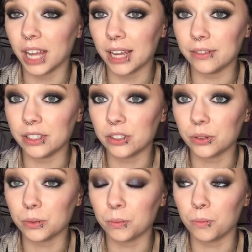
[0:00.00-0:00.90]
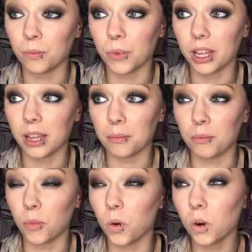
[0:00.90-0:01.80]
dive into it
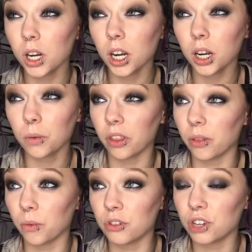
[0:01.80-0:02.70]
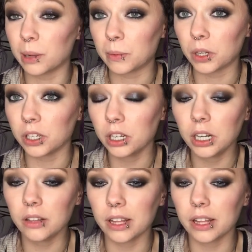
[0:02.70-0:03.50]
more with One Drop Wonder.